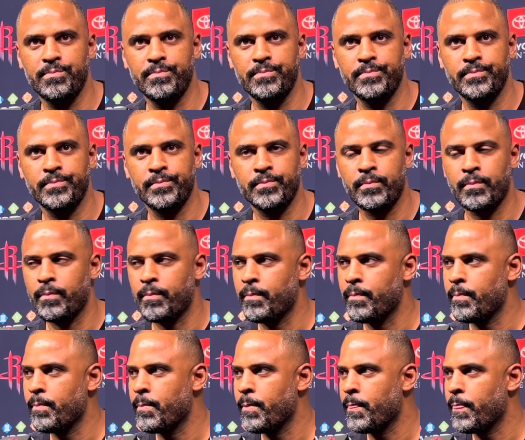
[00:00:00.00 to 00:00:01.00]
What would you like to
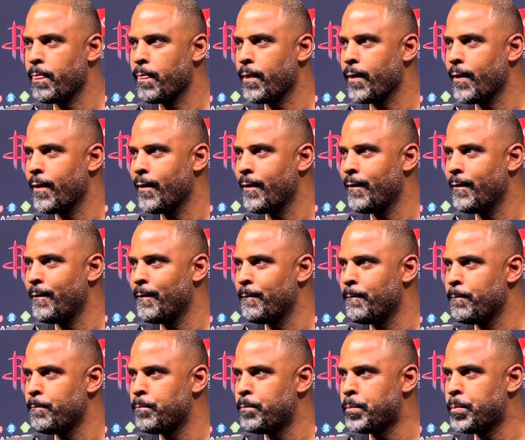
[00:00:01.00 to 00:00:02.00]
see from that second
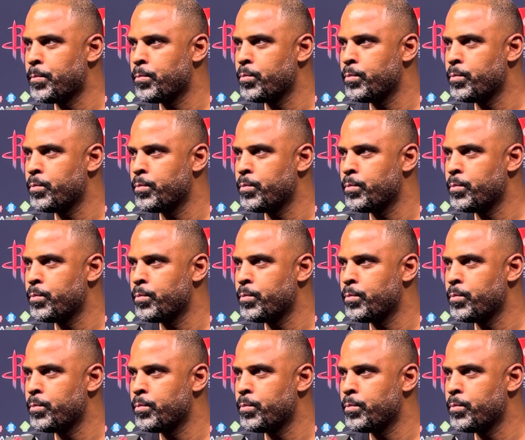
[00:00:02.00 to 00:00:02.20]
unit tonight that